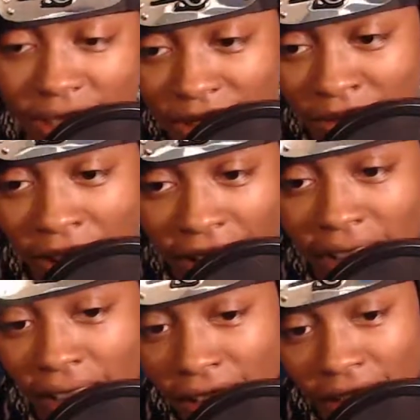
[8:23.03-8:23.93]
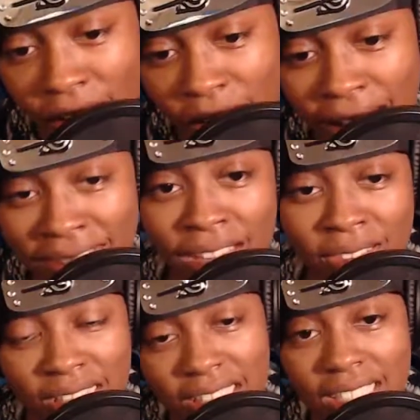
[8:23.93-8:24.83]
my laptop,
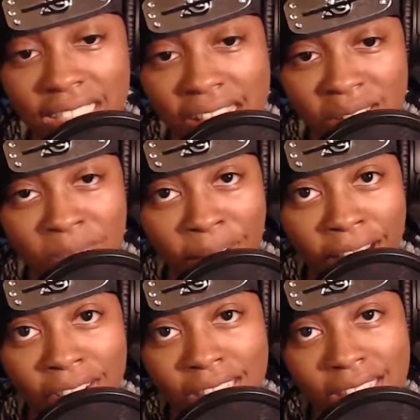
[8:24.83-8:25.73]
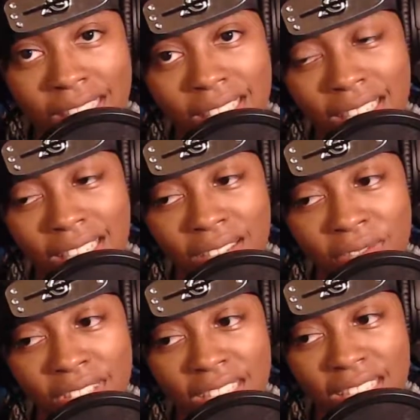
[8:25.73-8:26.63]
which is a Dell Inspiron
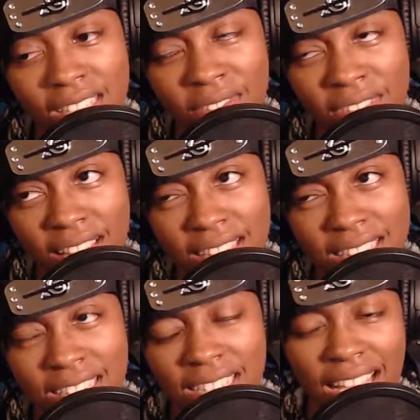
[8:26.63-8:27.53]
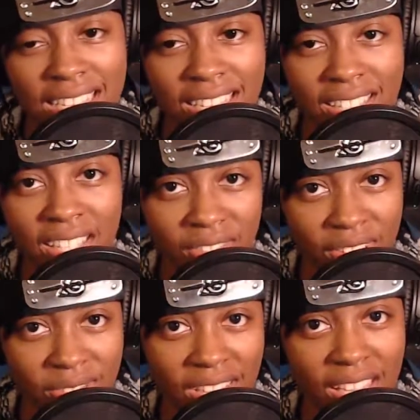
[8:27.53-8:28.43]
7000, has a
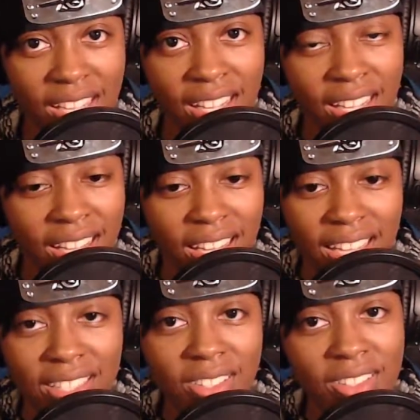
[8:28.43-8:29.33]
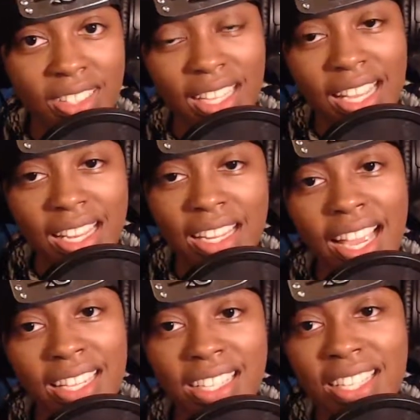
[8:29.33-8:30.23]
1050. So, and it
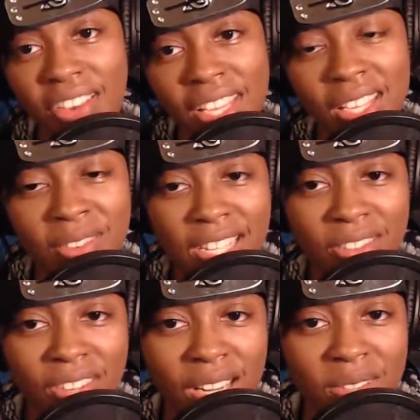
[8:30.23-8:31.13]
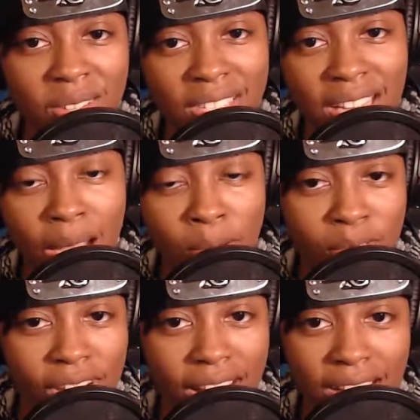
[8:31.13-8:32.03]
has those 8 gigabytes of RAM, so it's not
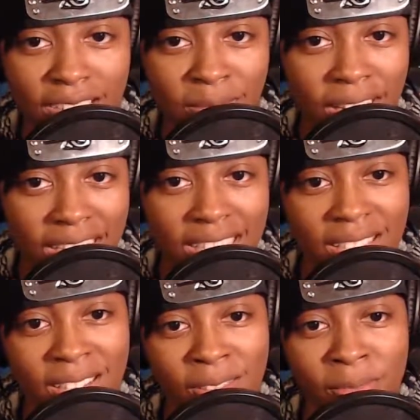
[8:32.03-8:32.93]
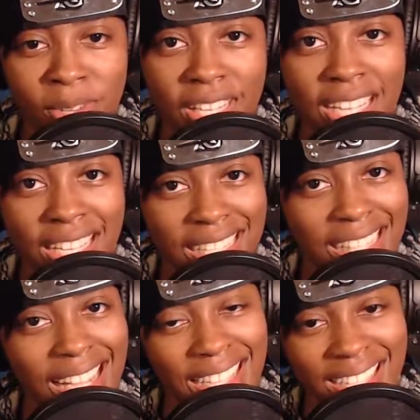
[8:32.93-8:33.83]
operating at its best. But
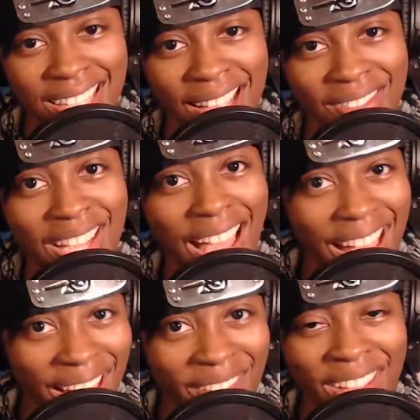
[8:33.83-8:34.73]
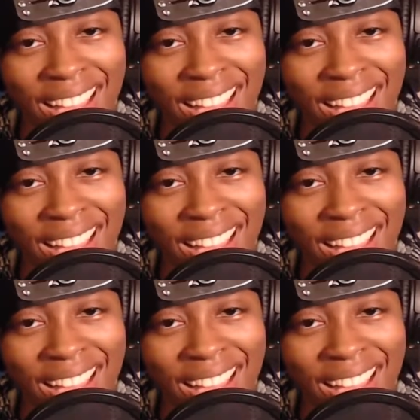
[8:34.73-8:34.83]
at the same time,